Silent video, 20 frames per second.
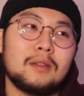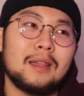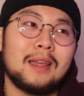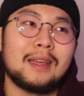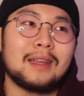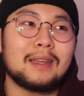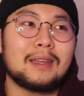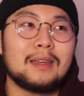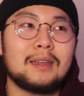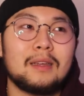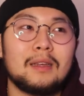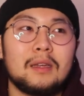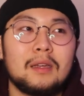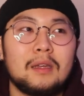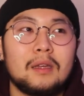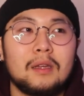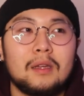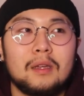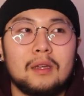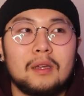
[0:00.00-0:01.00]
Like,
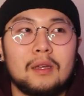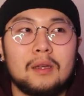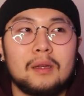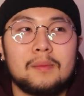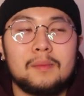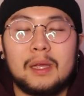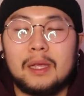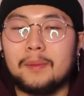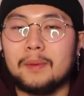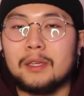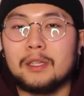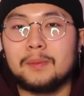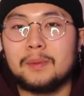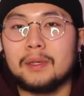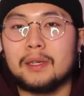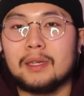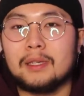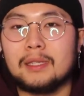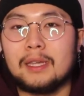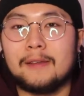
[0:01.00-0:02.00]
maybe it's
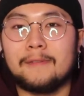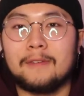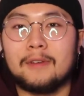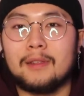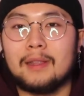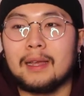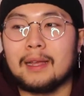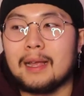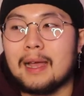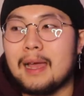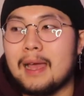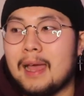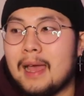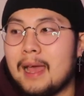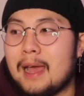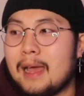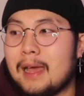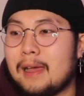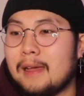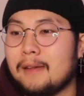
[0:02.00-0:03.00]
because I felt like I
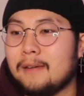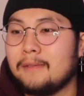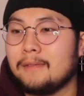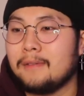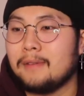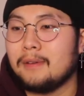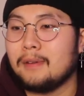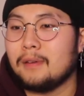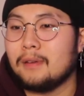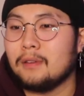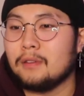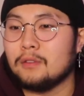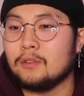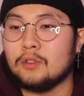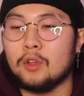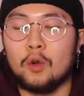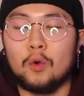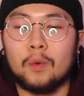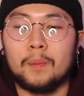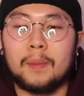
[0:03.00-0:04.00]
have
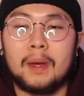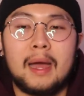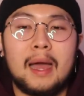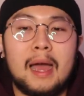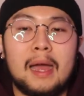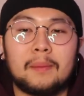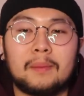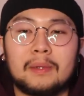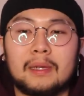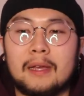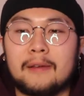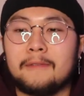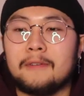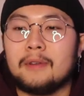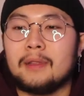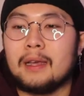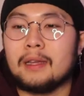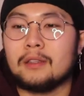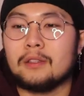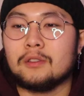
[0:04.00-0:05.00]
no one behind me. I
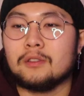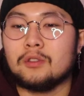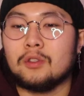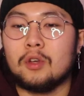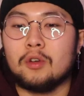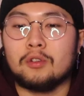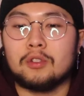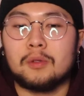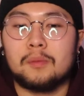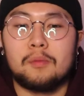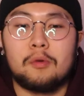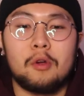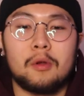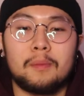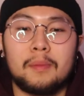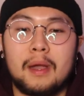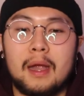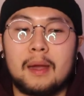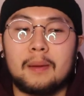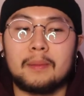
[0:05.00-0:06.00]
feel like there's no
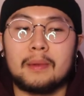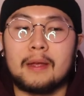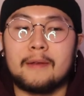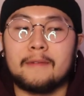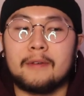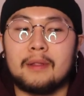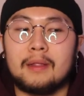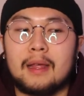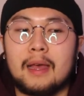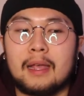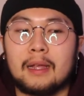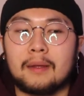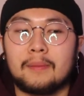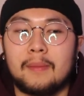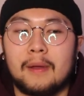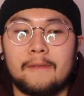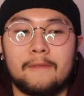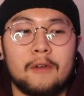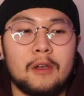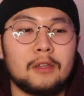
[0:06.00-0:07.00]
support behind me. I feel like
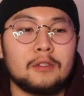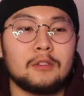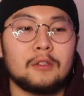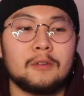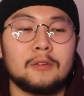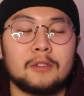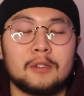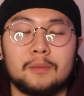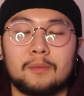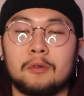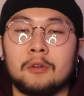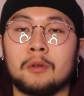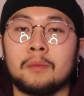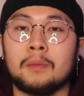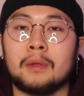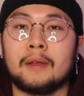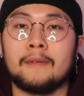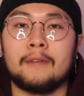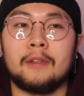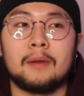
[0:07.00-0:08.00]
my friends don't support
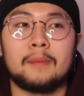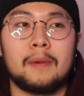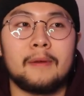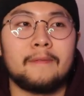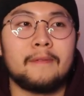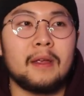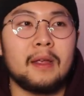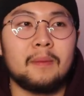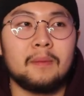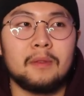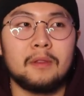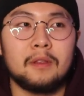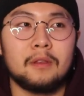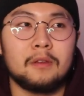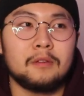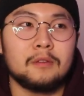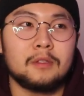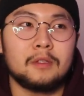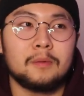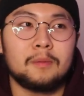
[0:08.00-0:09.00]
me. I feel like my family
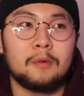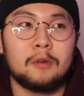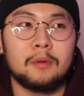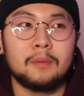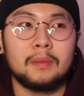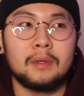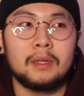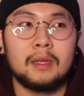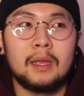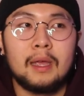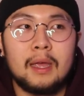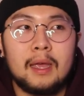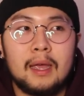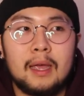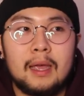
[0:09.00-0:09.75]
don't support me.